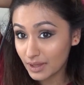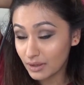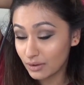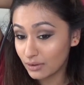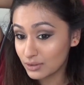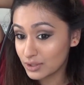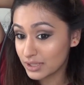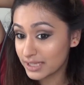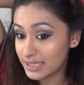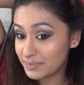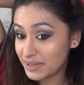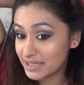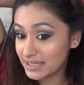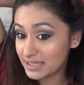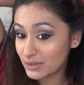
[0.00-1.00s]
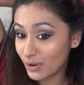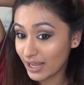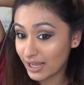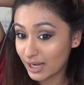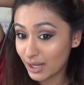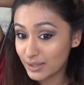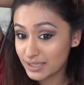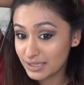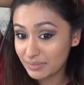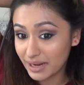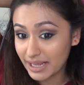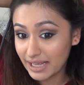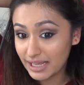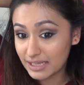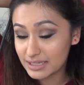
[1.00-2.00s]
Also, this piece is quite close to
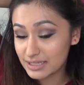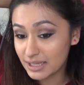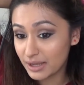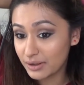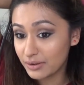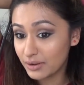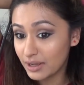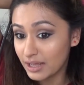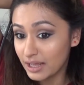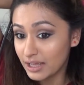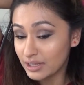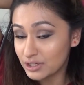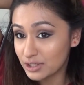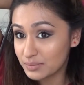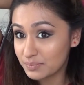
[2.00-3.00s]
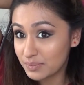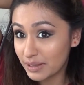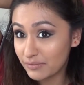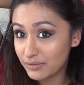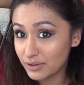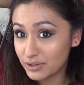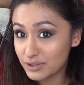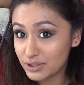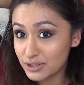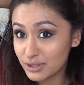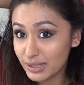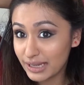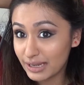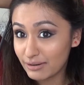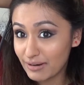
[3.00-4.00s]
my ear, so just if you're
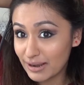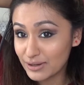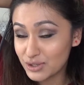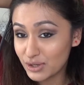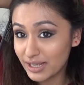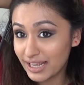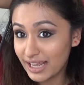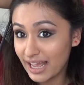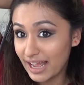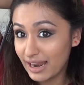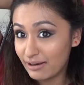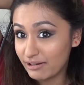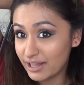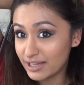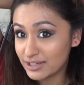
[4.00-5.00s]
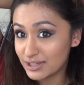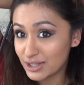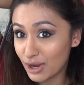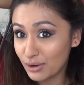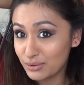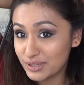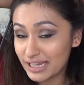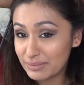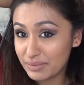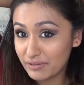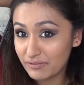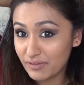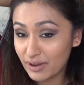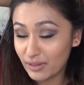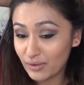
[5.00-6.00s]
doing around your ear area, just hold it a
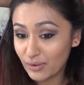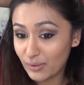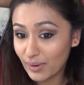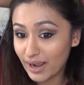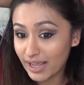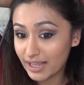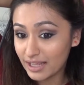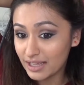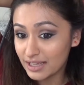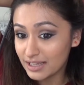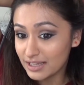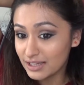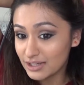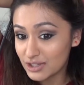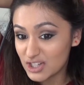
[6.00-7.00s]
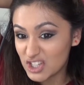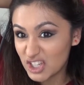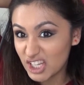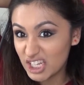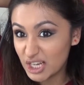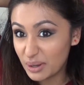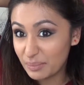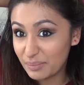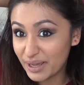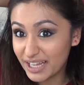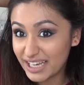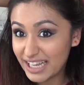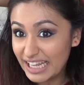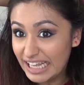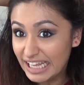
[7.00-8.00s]
bit further away, just so you don't
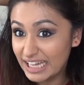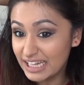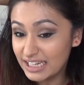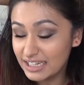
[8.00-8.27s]
burn your ear.